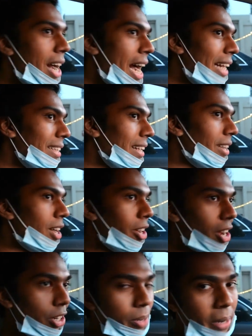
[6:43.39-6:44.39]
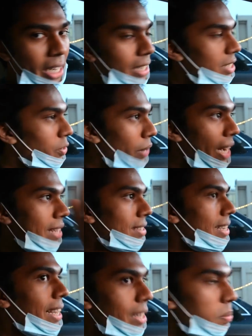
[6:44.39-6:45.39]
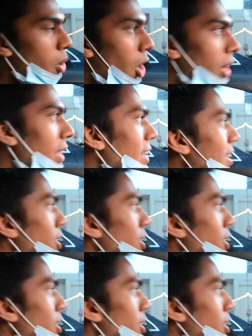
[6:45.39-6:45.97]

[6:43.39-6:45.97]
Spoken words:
I think around 100 meters away inside the mall.